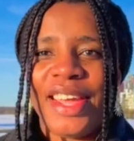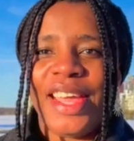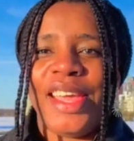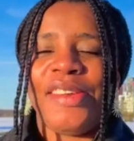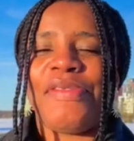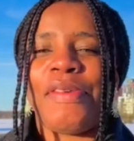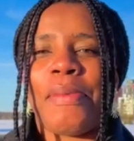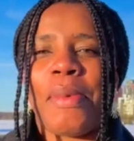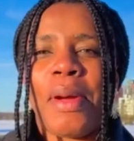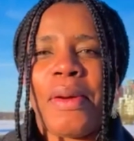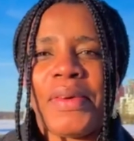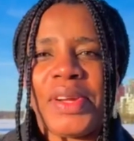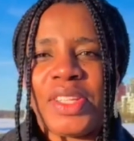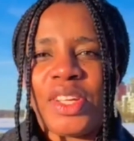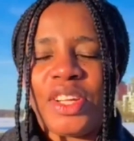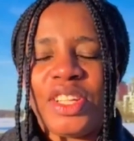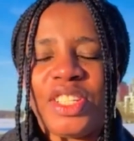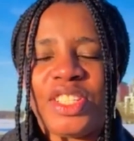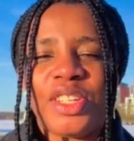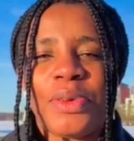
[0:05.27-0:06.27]
If you're my
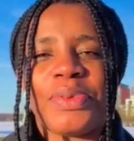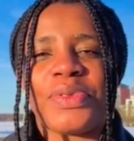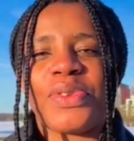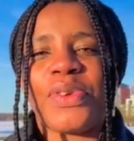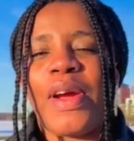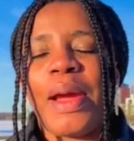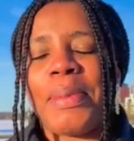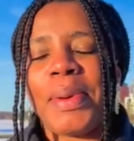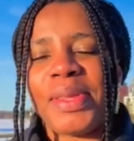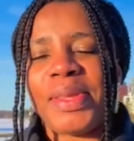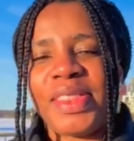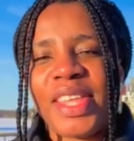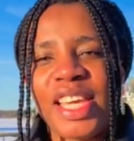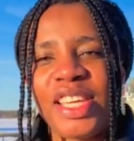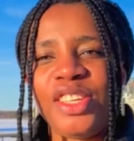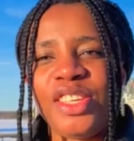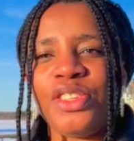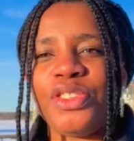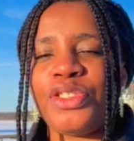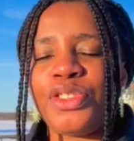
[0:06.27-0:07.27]
returning subscriber,
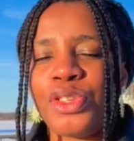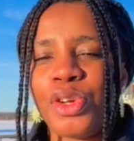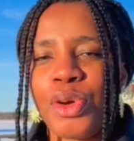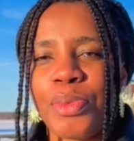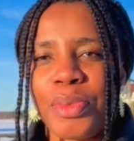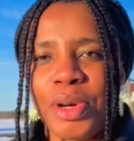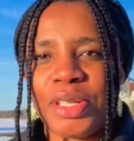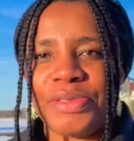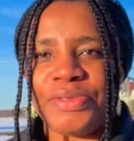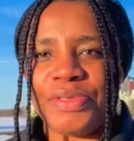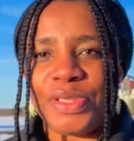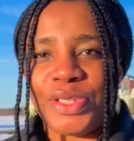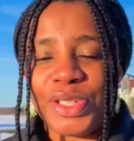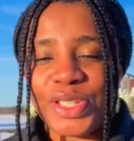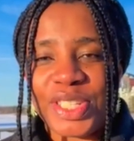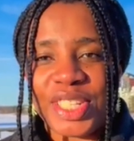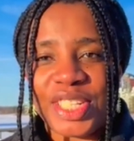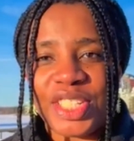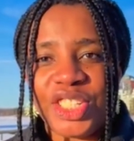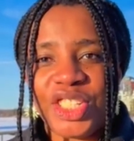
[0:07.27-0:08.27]
thank you so much for
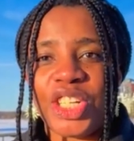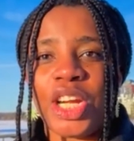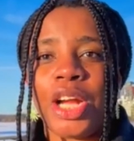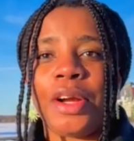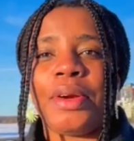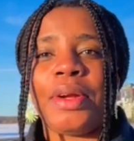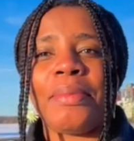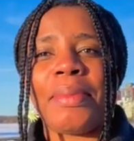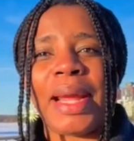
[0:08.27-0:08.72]
choosing Cherry.